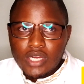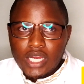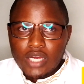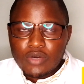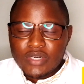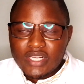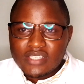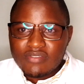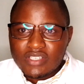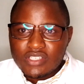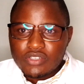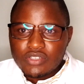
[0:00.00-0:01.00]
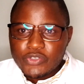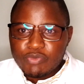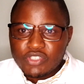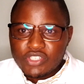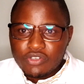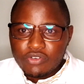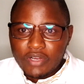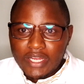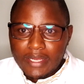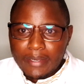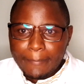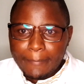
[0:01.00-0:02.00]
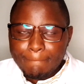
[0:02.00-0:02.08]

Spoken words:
How does vaginal spotting occur?